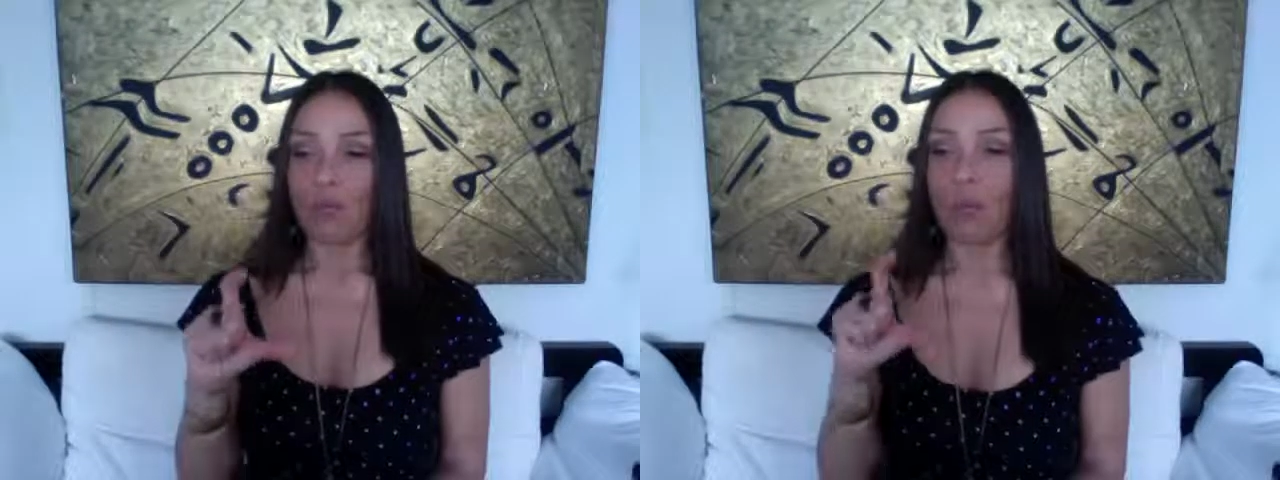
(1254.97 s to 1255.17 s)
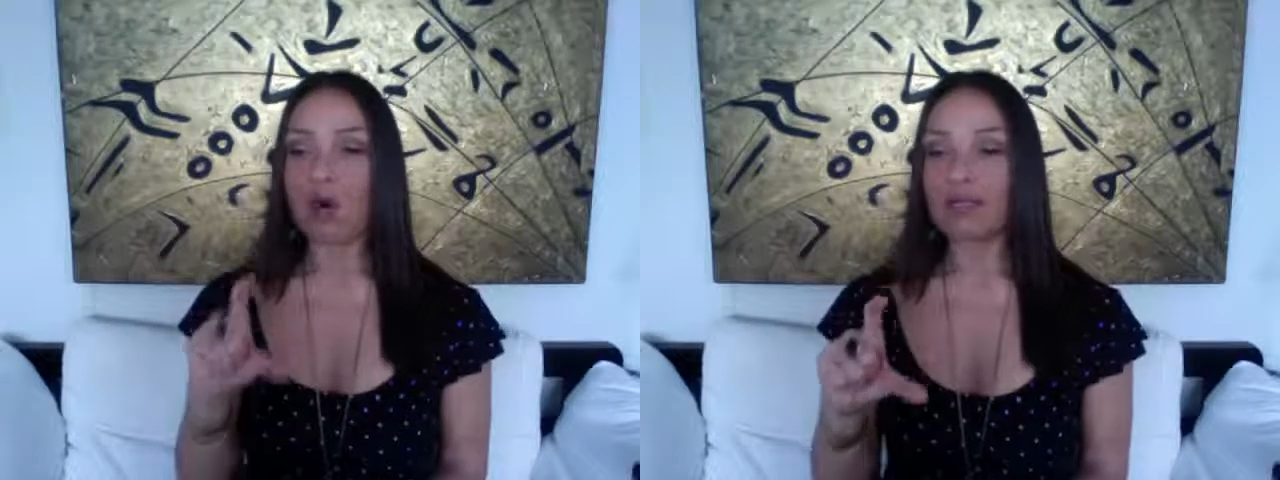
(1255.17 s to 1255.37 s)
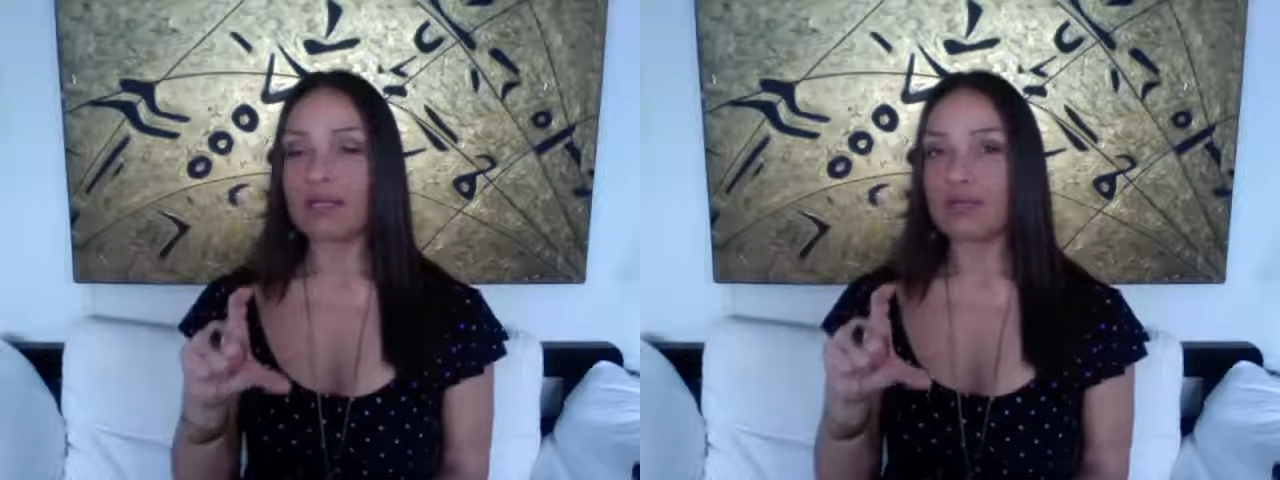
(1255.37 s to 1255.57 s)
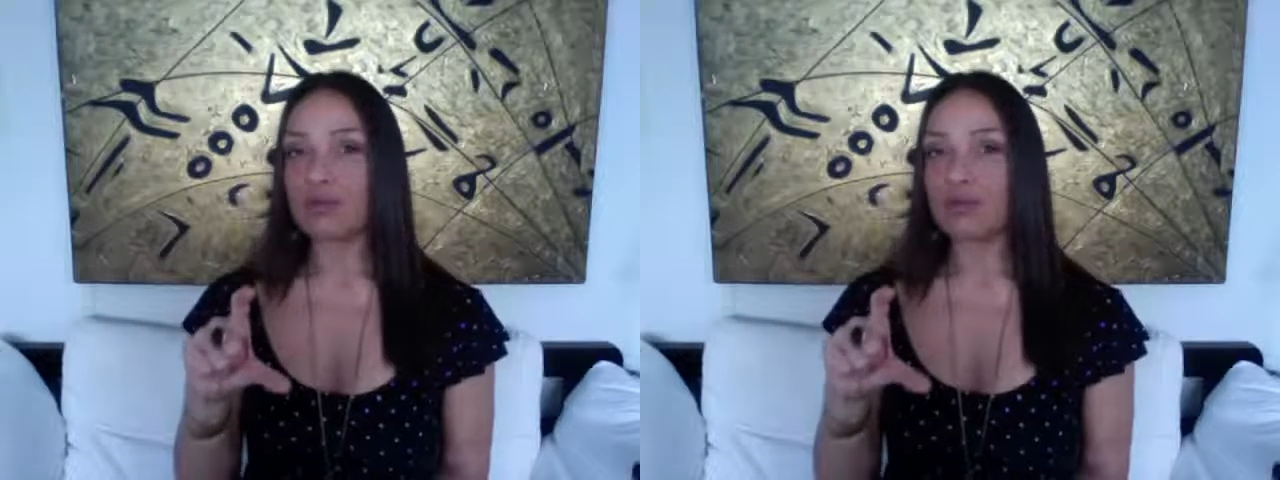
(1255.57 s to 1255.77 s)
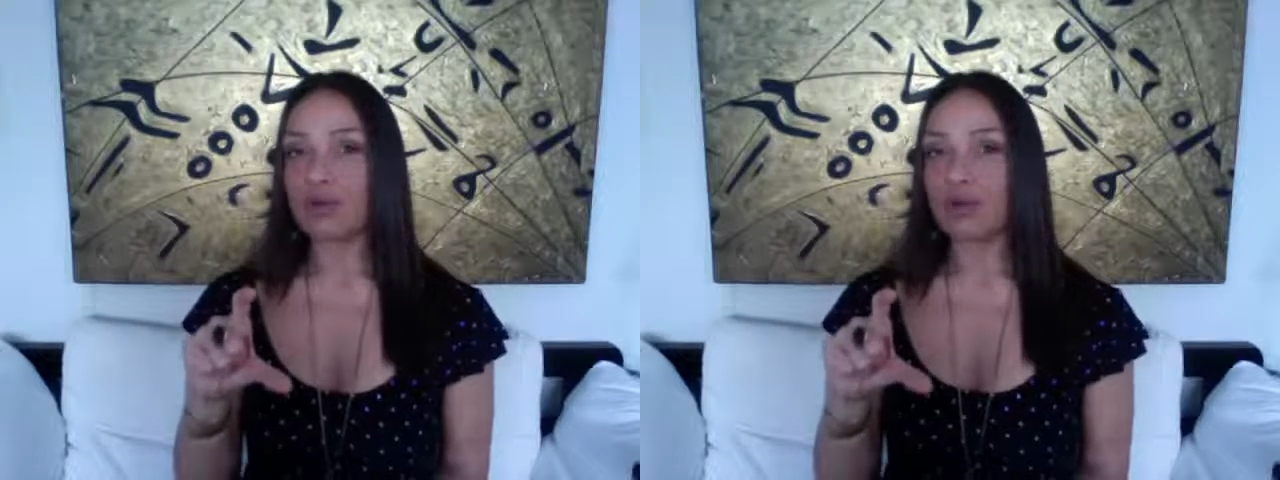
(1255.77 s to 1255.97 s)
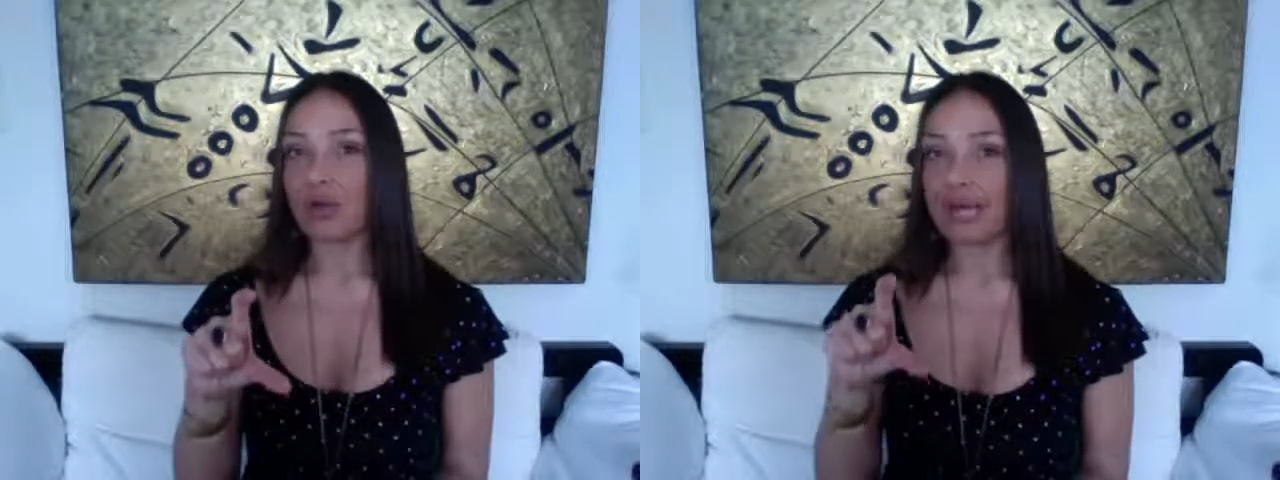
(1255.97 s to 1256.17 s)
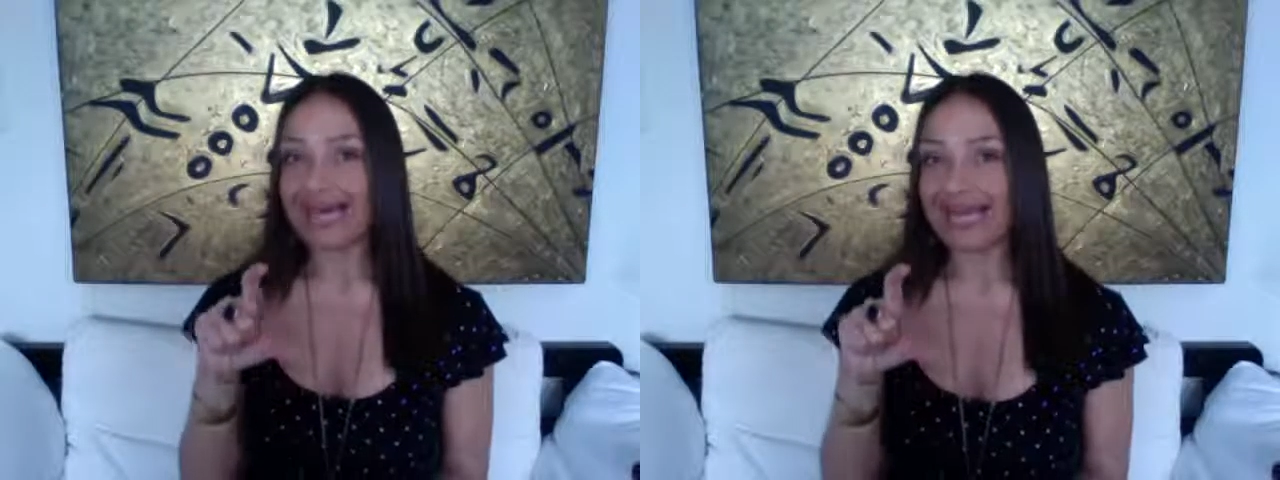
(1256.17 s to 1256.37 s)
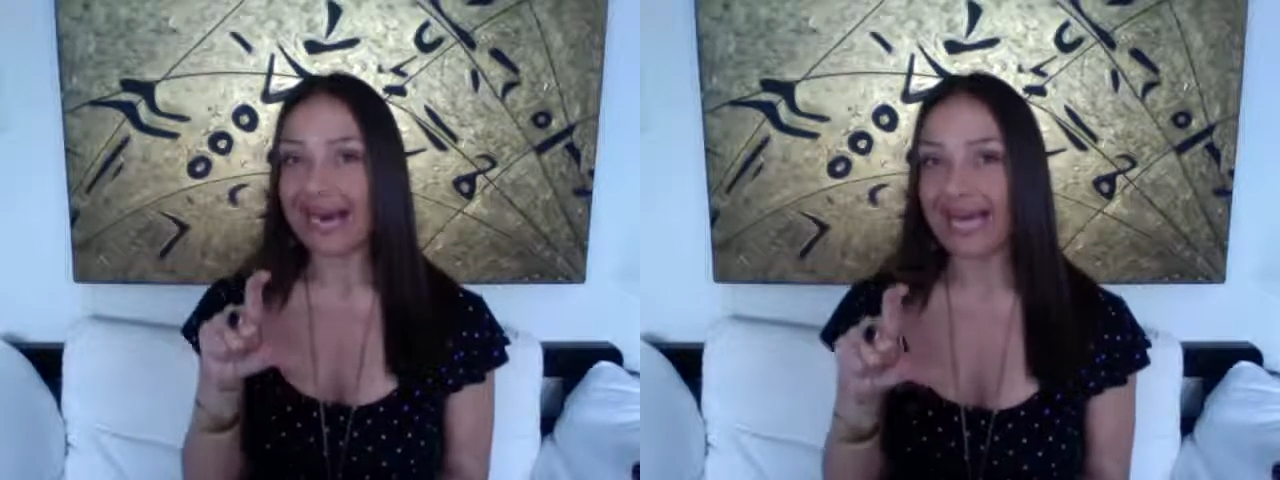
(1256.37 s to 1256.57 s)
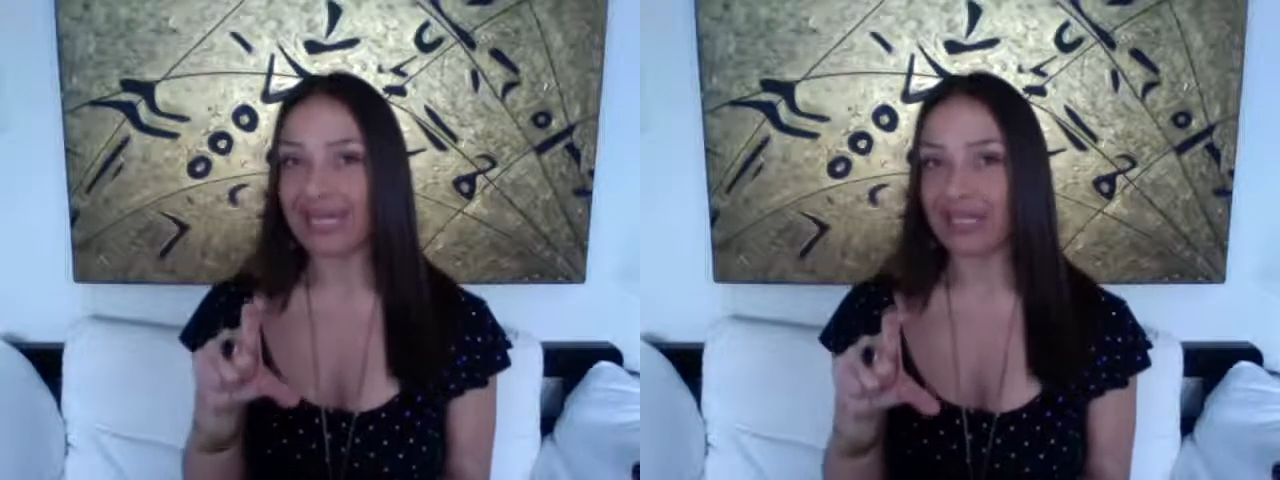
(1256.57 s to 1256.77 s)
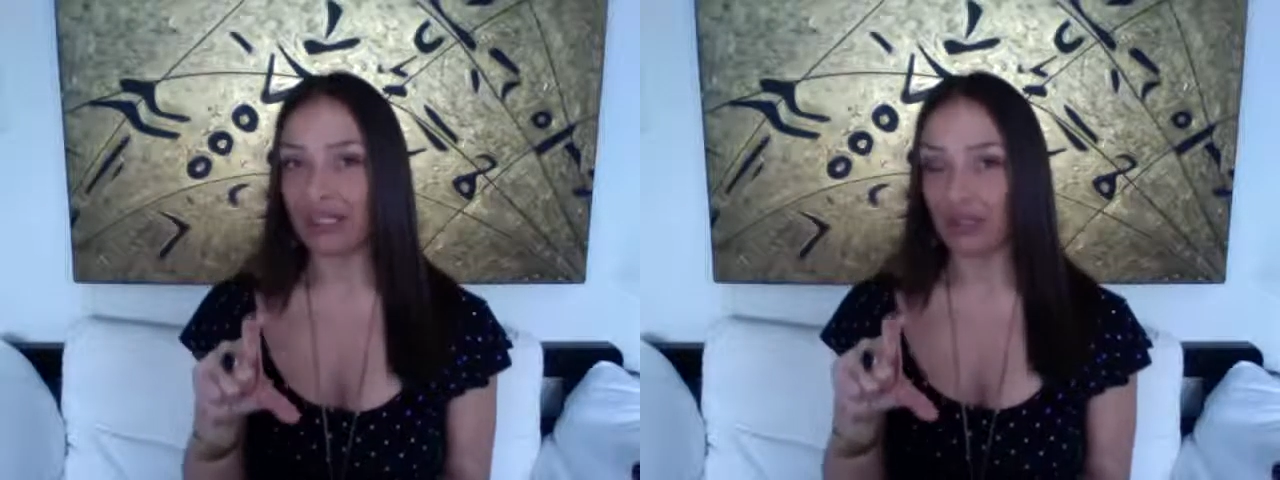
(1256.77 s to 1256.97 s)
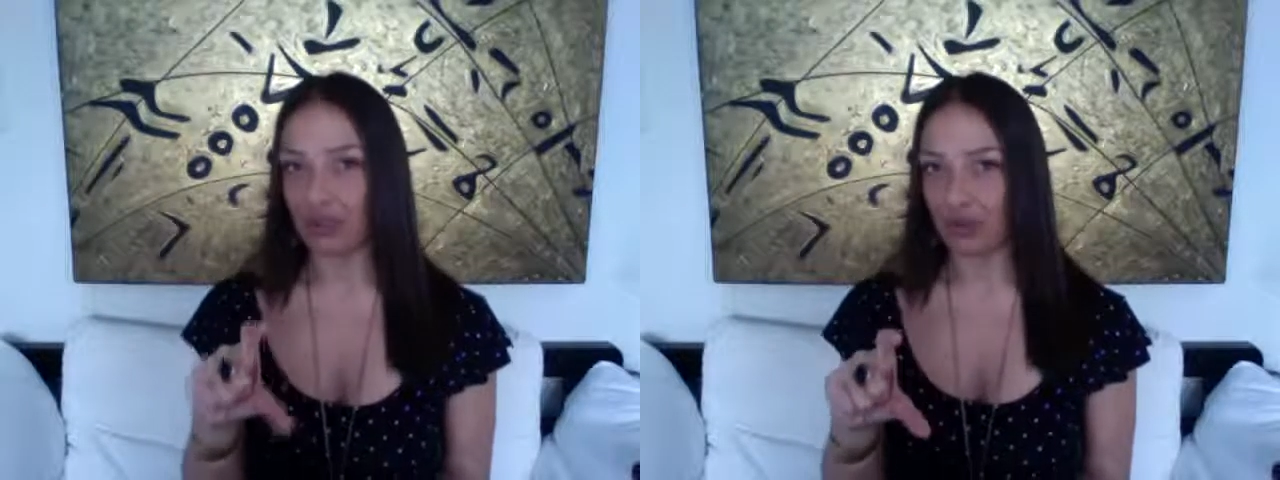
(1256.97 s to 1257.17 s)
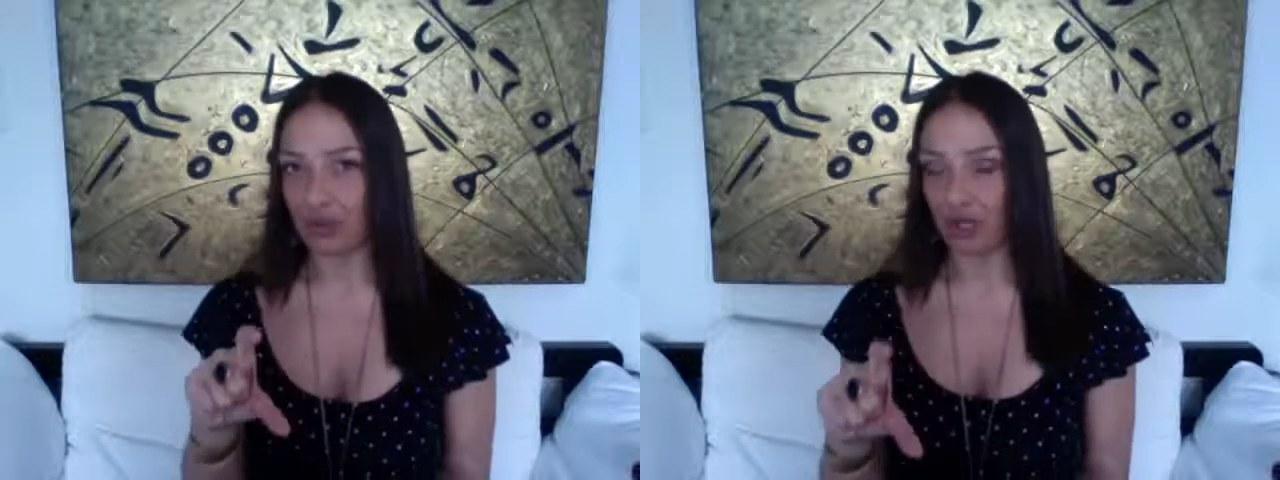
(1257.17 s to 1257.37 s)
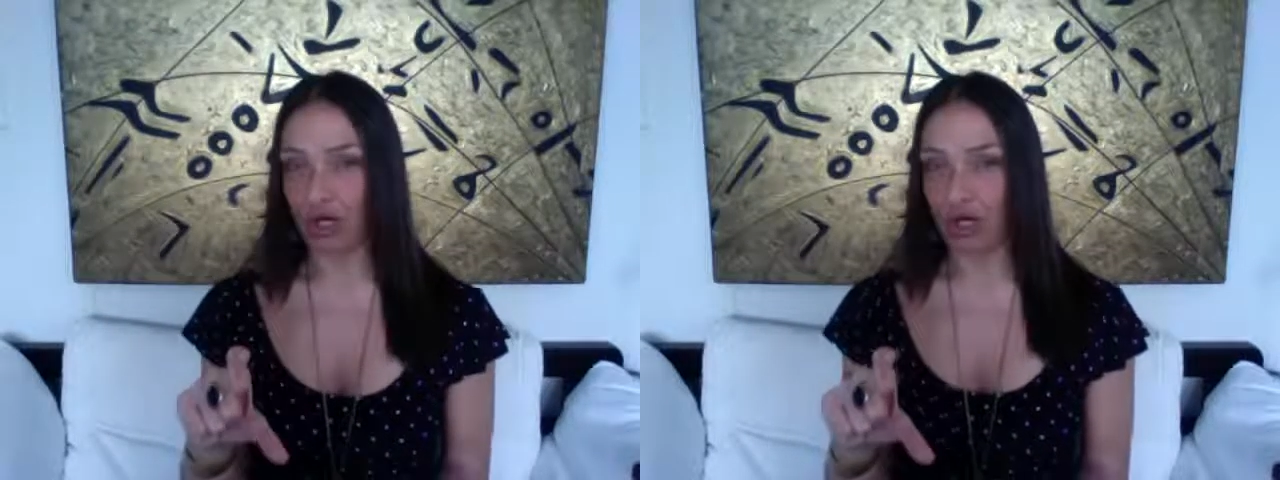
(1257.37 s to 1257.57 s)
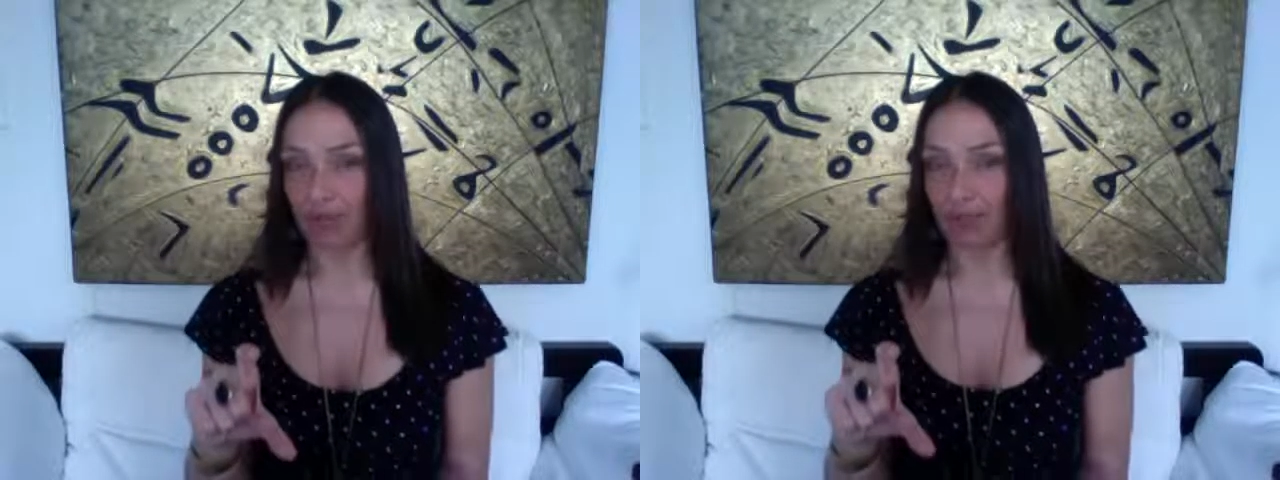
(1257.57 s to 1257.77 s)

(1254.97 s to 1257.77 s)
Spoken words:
what is guiding you there?